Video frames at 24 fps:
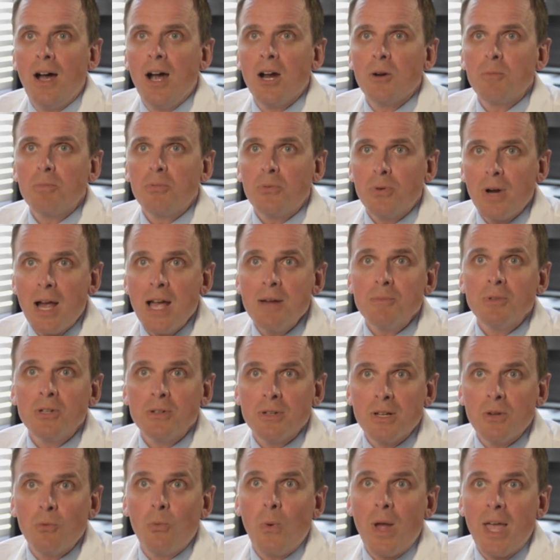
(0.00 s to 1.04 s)
Our
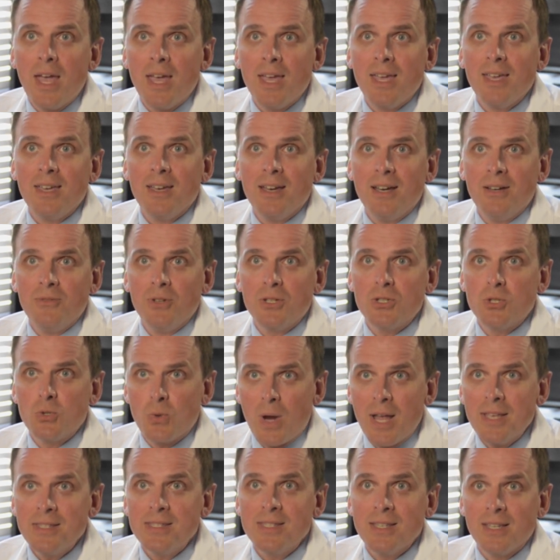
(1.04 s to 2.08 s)
primary way of
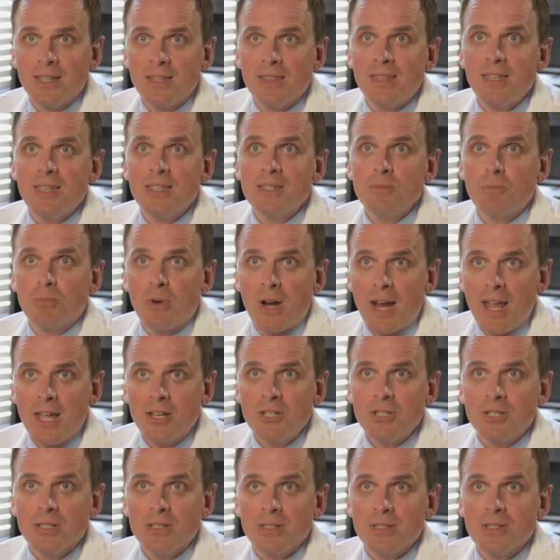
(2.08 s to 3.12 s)
addressing these
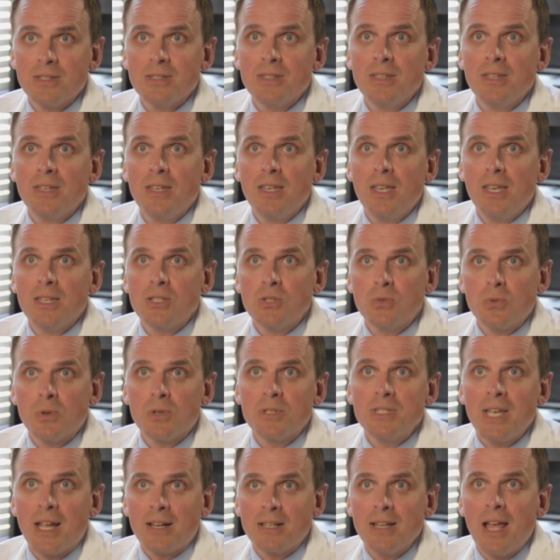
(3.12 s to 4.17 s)
branches is through
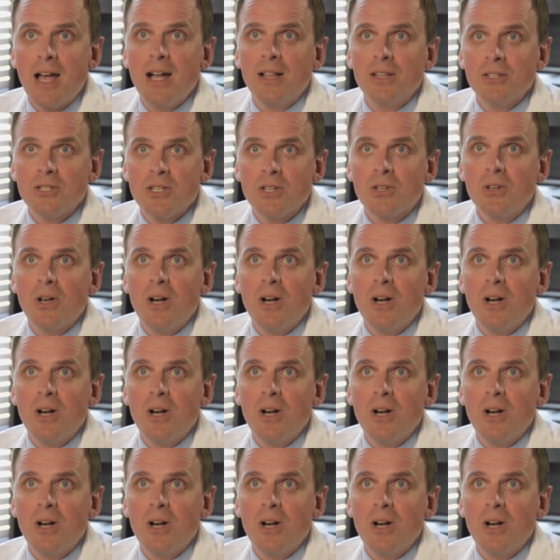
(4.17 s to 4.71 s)
a technology